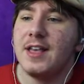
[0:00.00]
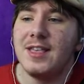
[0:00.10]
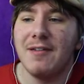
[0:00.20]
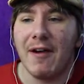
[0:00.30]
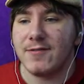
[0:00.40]

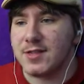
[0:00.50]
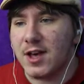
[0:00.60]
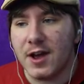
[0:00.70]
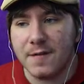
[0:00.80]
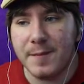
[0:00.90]
You have a
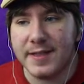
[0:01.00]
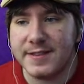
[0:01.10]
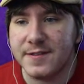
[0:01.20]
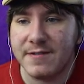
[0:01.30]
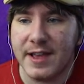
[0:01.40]
lot of
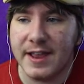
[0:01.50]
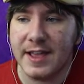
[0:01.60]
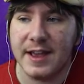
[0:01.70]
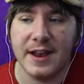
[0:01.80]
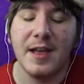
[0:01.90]
methods of getting
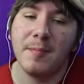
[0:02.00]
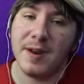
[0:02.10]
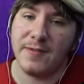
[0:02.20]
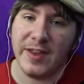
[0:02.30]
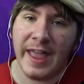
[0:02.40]
in, but
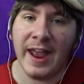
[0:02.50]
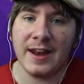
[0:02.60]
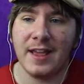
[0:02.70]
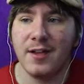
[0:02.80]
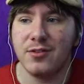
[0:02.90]
if you
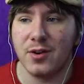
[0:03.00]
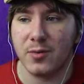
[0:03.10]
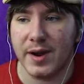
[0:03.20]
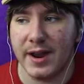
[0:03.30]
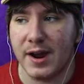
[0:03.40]
can't kill your
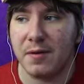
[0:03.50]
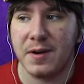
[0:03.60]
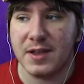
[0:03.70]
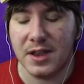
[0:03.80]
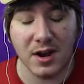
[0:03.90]
way out,
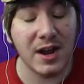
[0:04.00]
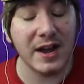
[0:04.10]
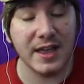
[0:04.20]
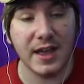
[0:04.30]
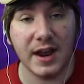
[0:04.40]
you're
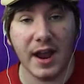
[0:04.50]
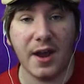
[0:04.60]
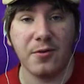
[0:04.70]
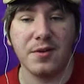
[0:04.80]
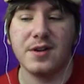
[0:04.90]
not getting
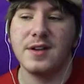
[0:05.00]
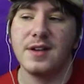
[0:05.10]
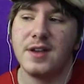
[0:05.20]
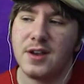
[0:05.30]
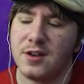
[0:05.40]
out.
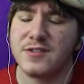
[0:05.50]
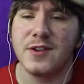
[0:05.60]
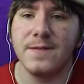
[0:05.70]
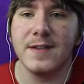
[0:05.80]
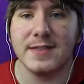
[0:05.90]
You know,
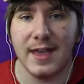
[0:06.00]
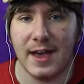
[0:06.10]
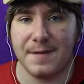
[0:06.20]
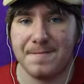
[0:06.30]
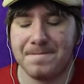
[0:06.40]
stuff like that.